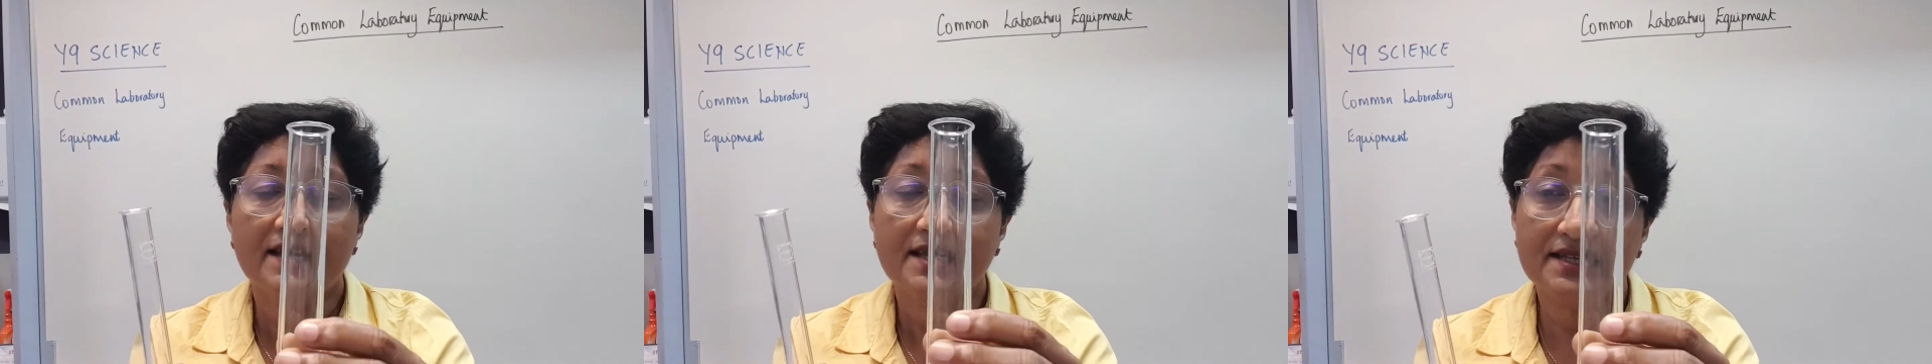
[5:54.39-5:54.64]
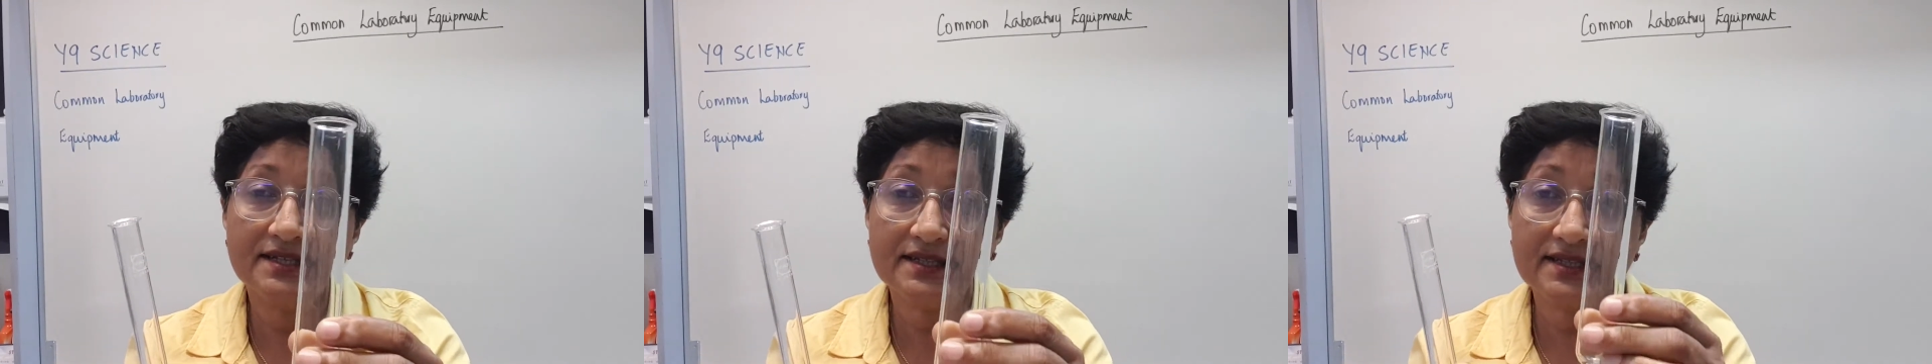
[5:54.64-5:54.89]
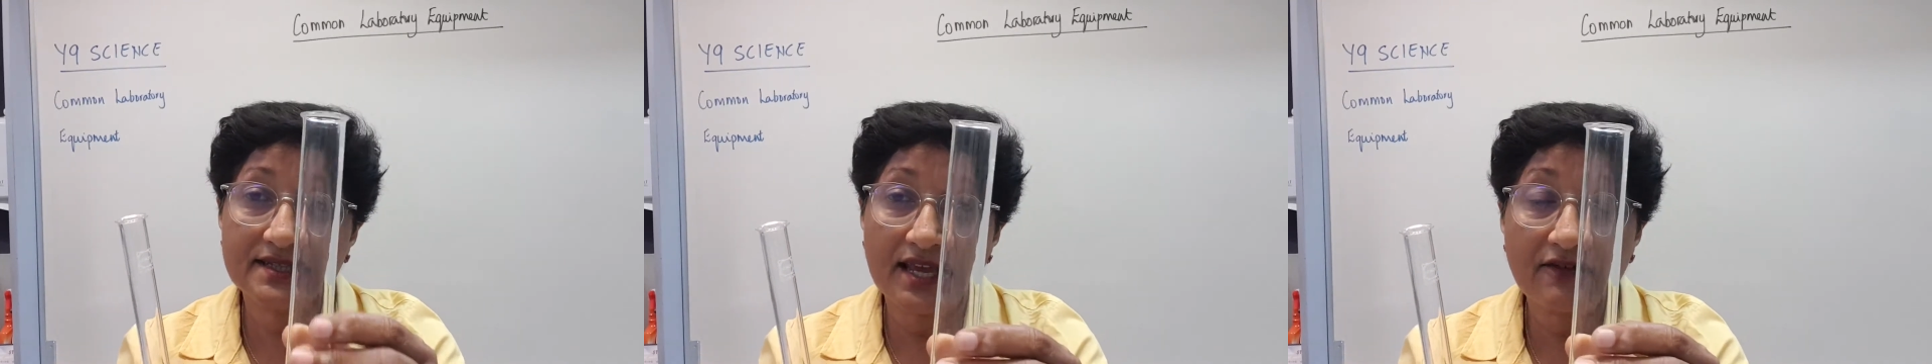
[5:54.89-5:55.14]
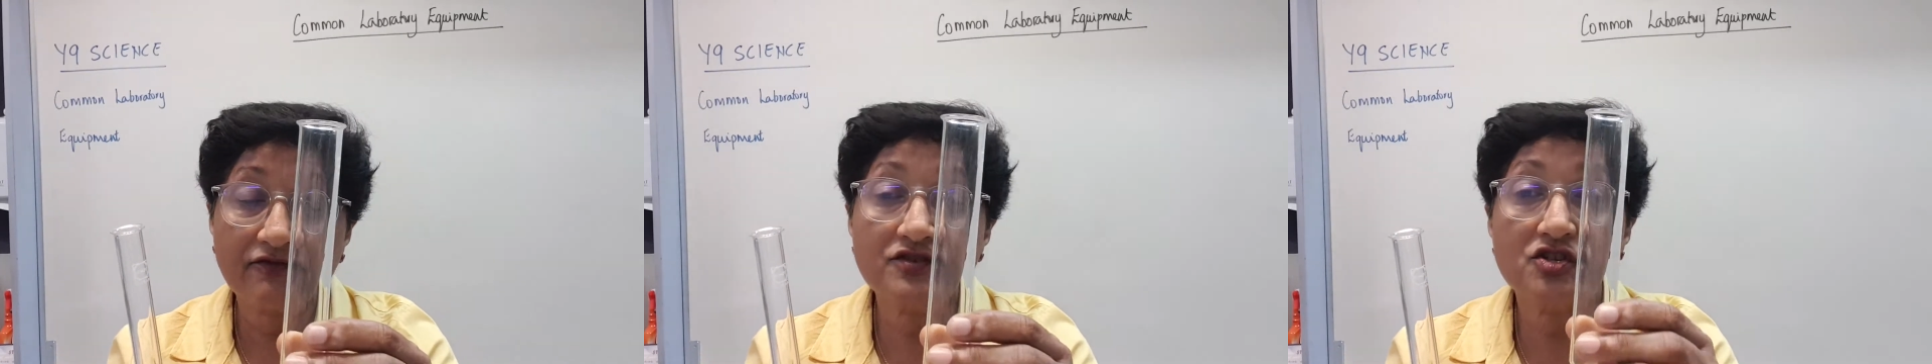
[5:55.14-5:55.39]
is
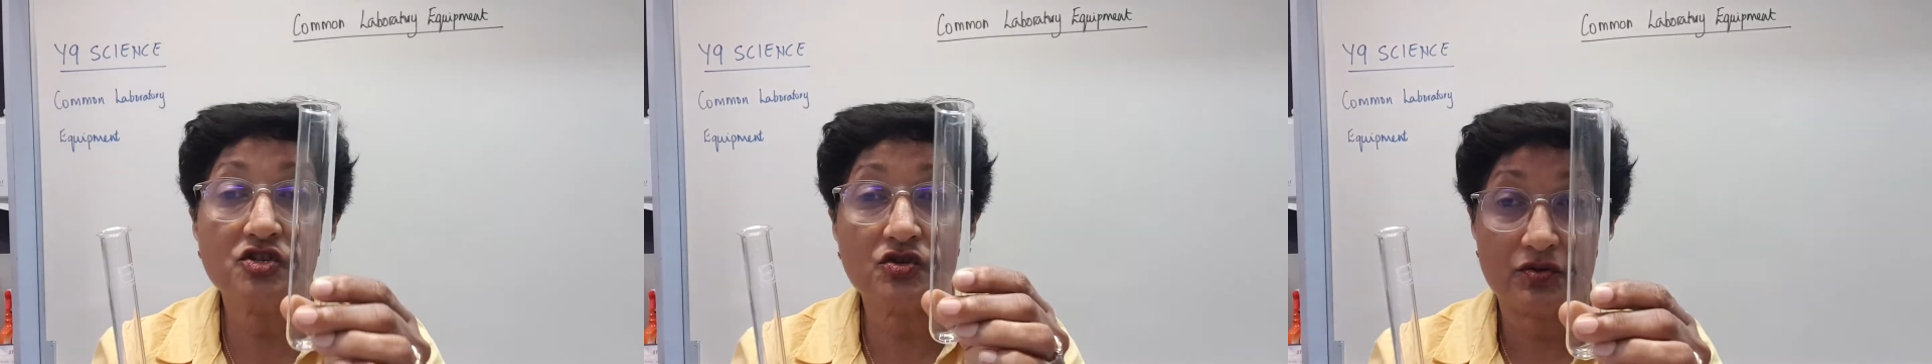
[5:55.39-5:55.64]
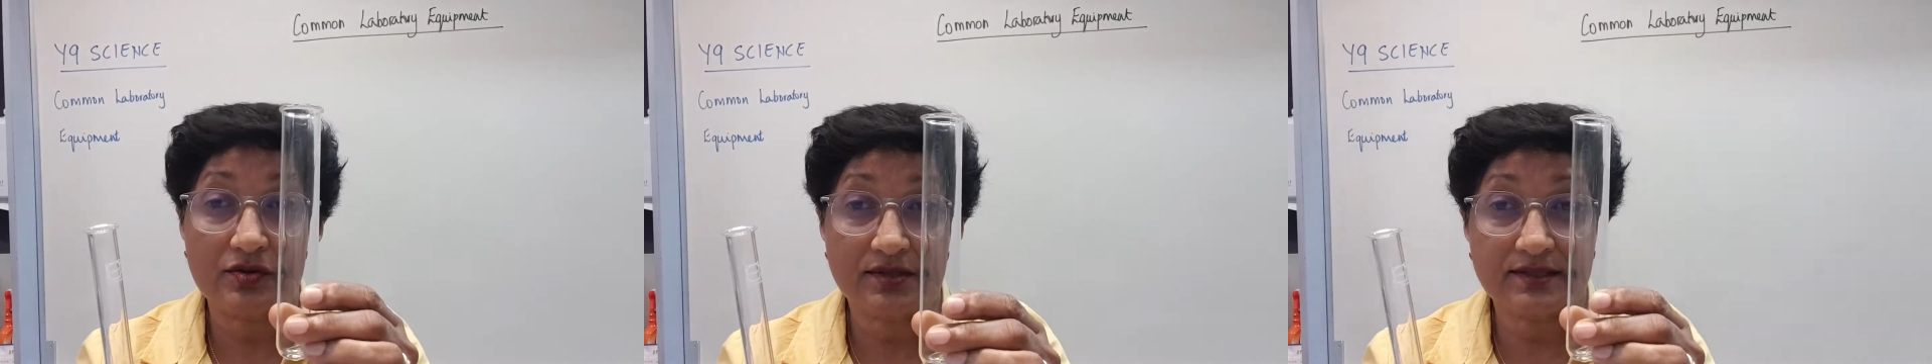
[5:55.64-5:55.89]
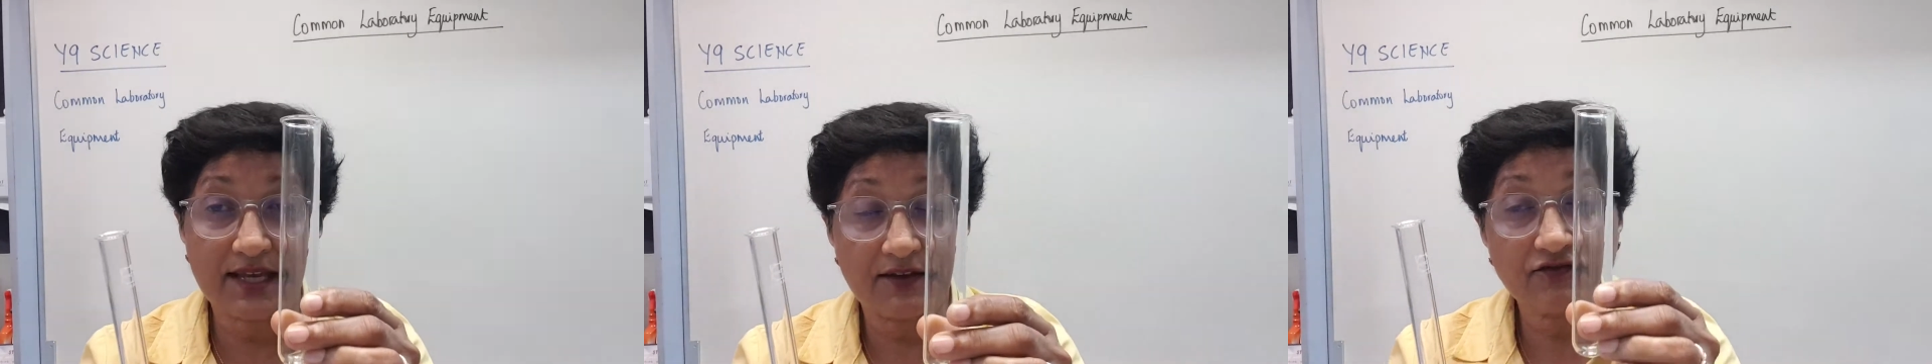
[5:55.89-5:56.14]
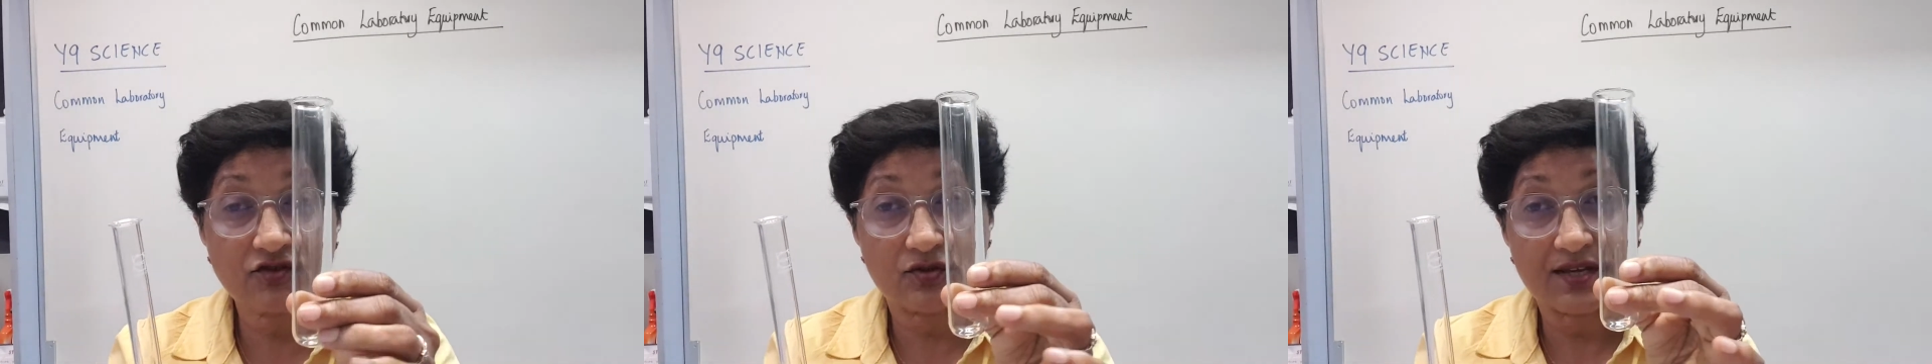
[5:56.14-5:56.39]
safe
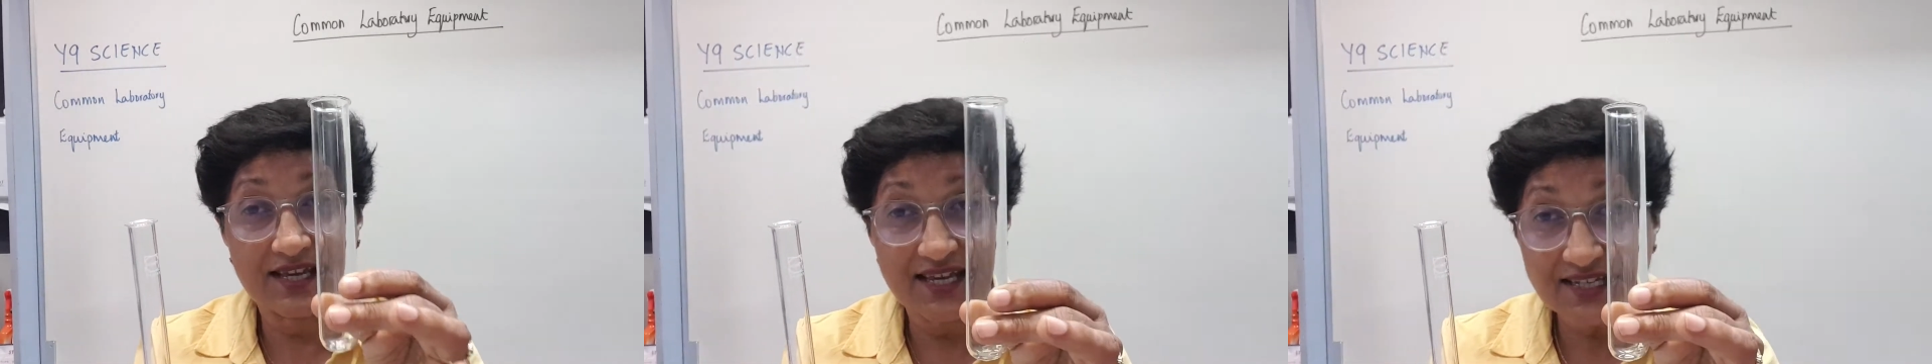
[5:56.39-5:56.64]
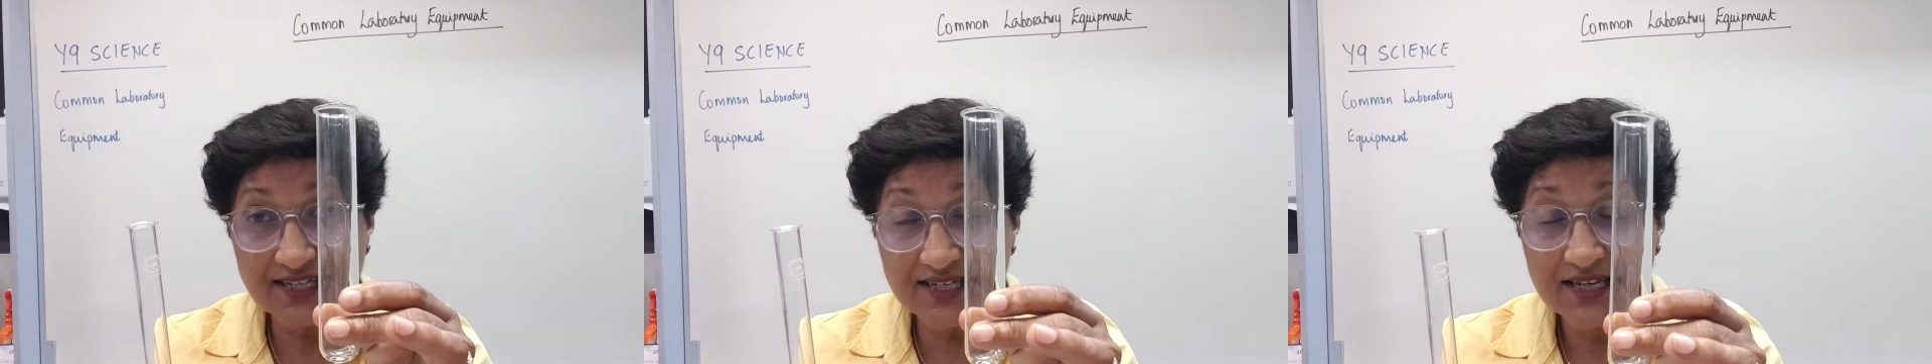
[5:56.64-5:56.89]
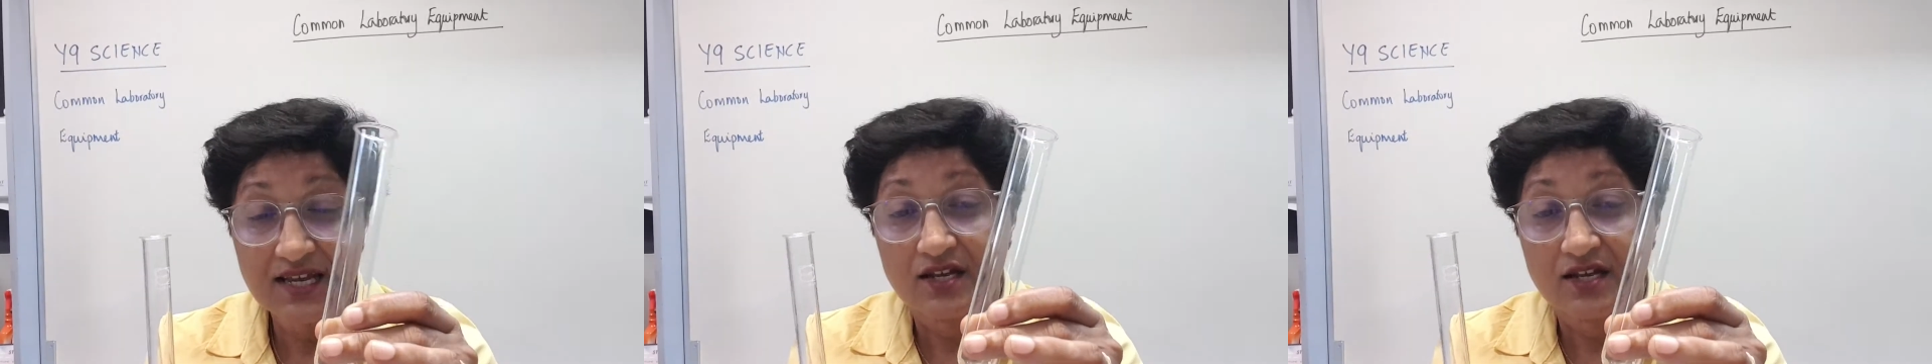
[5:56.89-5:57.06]
to heat.